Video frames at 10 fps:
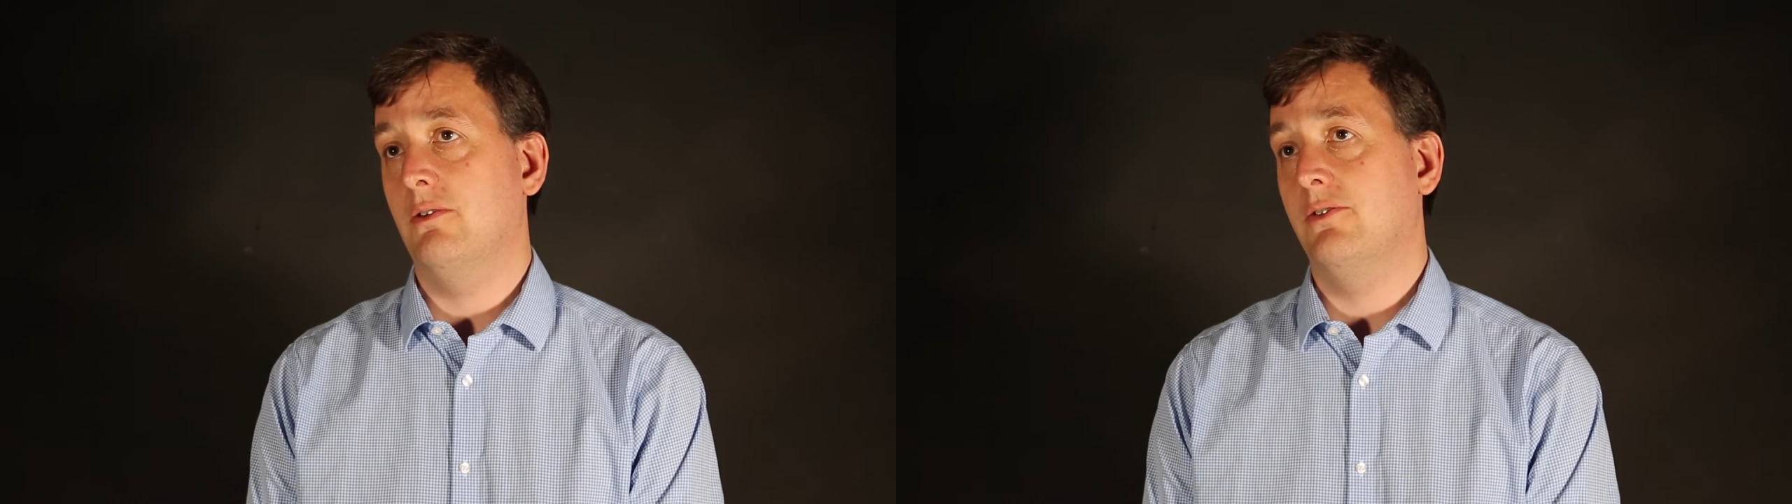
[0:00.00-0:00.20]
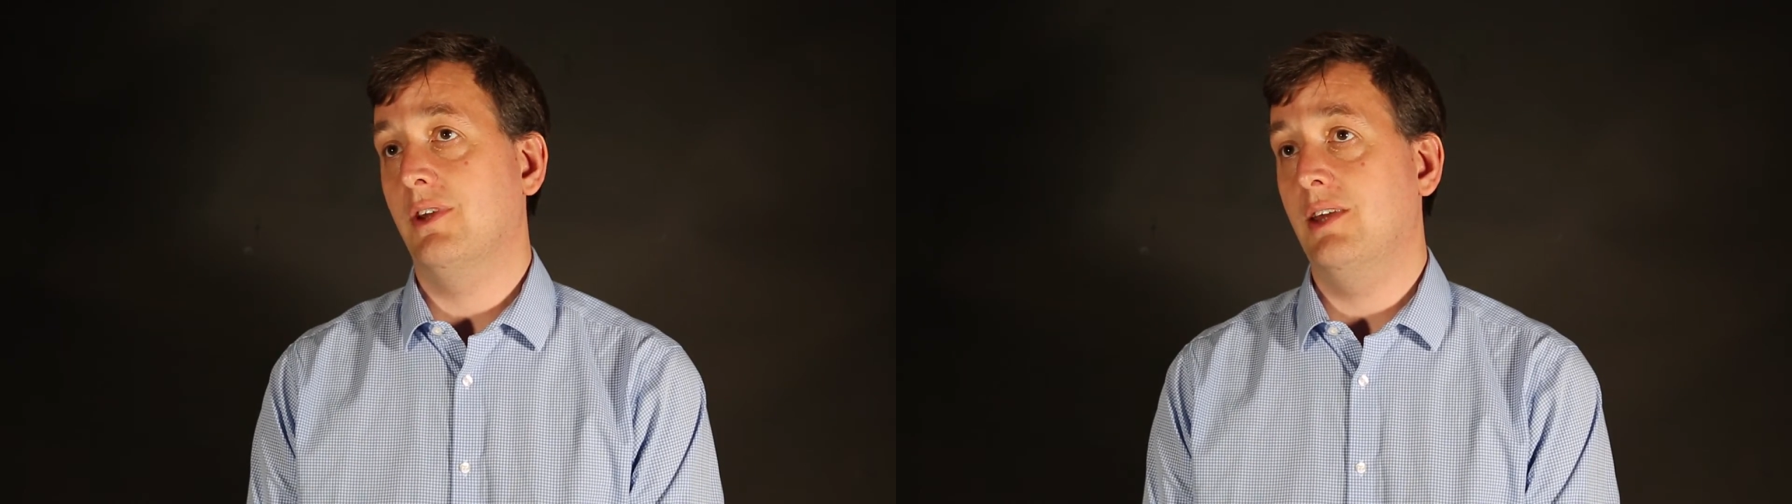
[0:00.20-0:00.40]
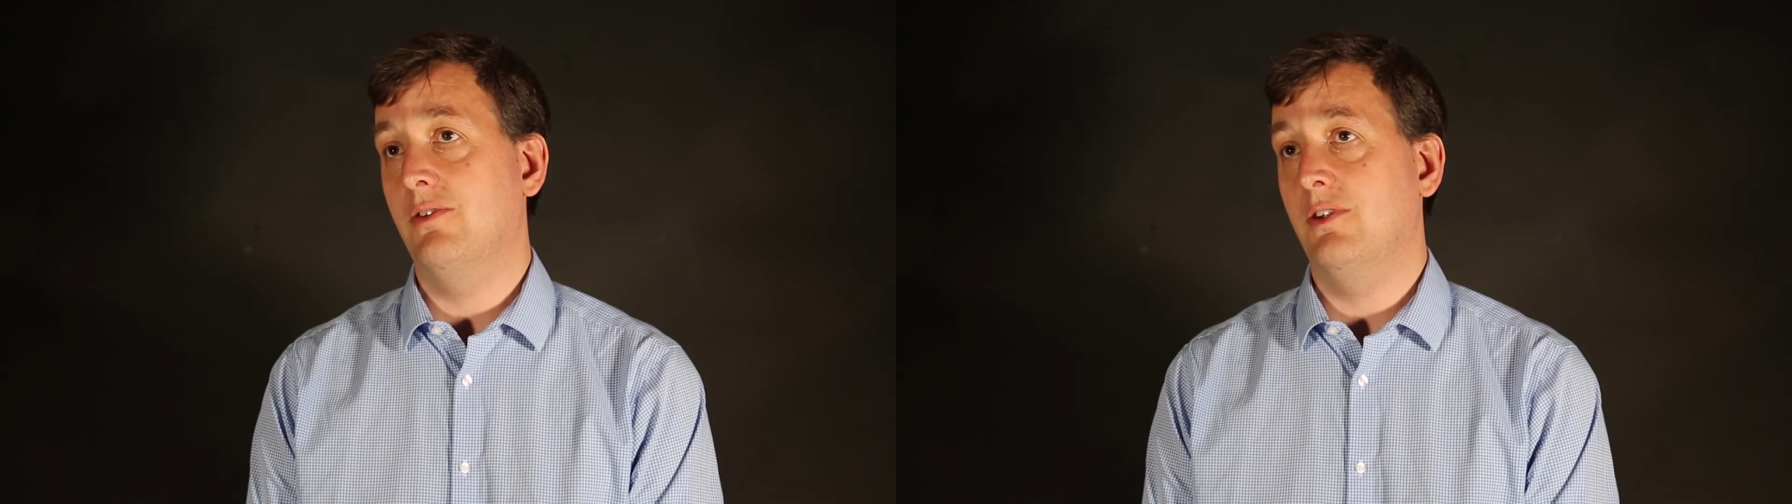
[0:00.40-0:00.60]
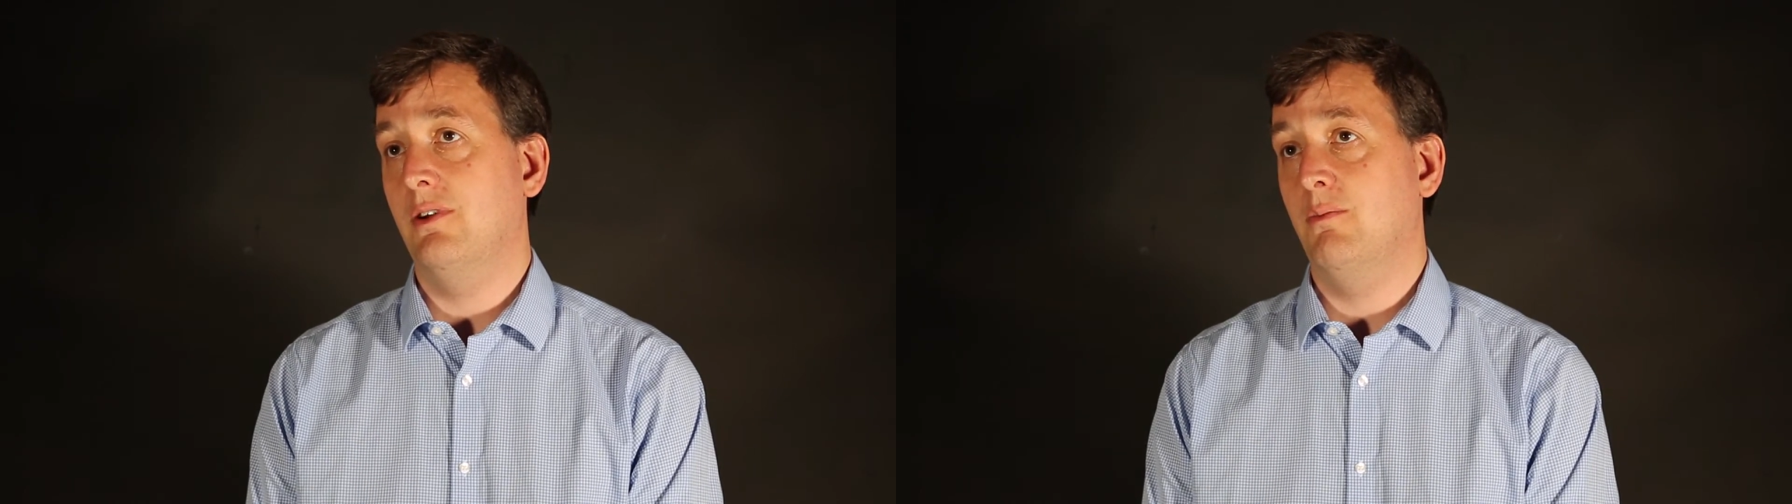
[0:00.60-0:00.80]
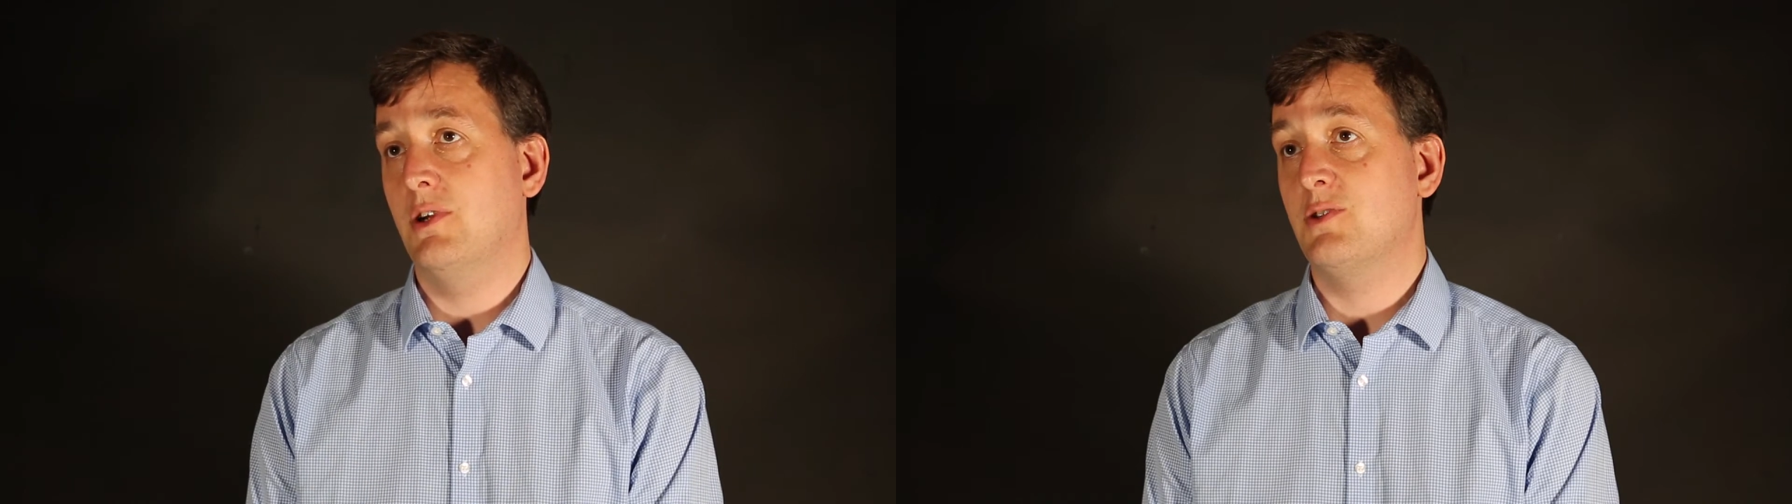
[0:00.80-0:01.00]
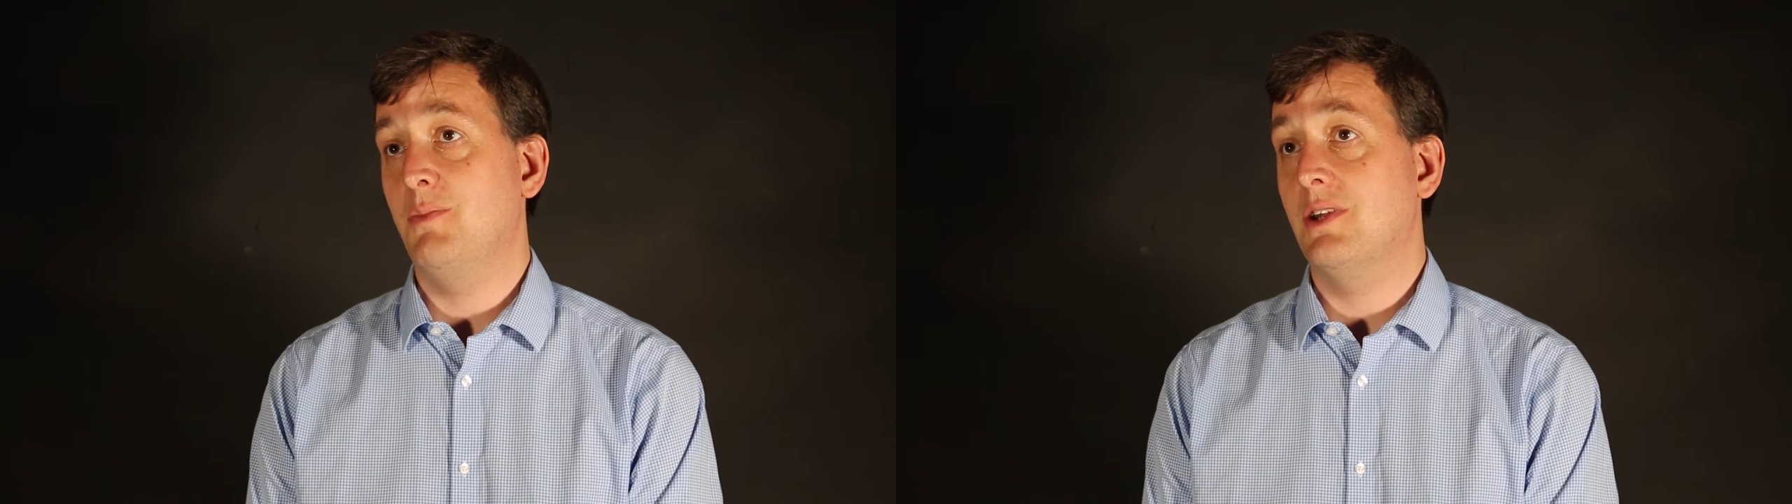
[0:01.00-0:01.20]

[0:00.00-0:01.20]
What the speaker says: also gives a much